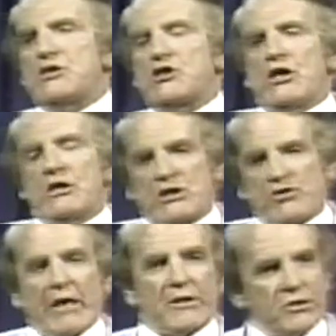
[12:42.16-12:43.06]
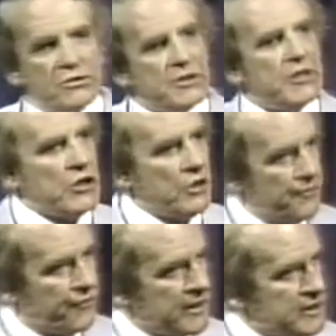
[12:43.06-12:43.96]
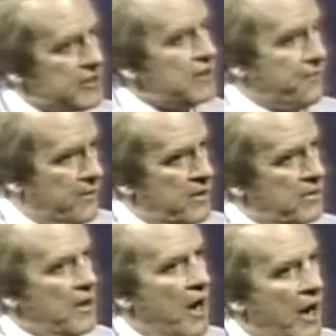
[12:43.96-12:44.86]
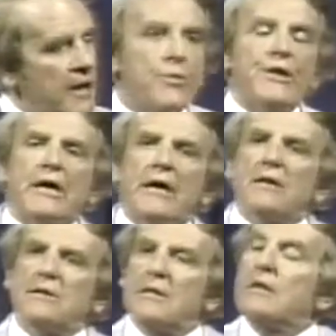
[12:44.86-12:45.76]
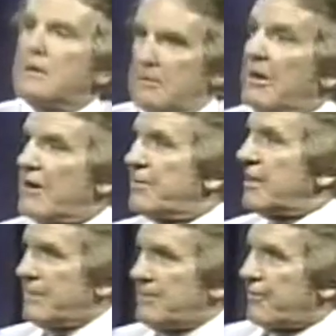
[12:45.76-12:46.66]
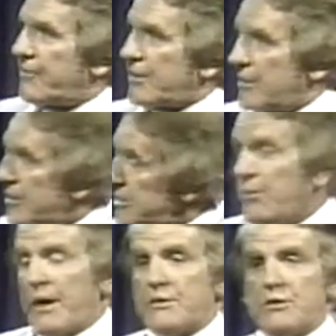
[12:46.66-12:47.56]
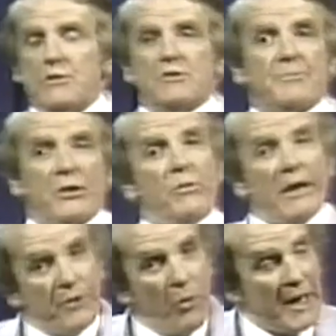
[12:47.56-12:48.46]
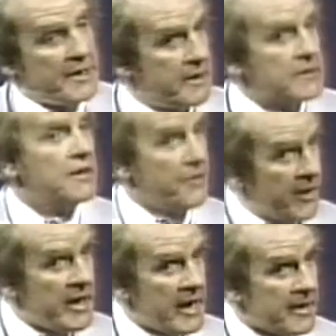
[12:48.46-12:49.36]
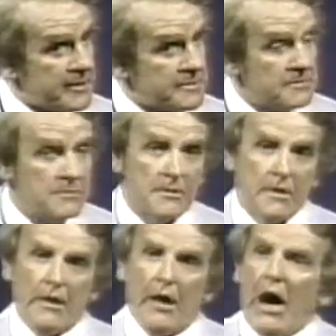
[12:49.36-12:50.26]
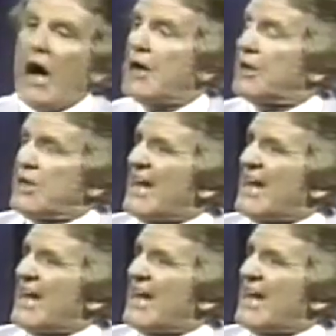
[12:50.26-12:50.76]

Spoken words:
ski instructors took their girlfriends there for a high weekend. May have been a member of the clergy wanted to use it, but whoever wanted it, they had it. I didn't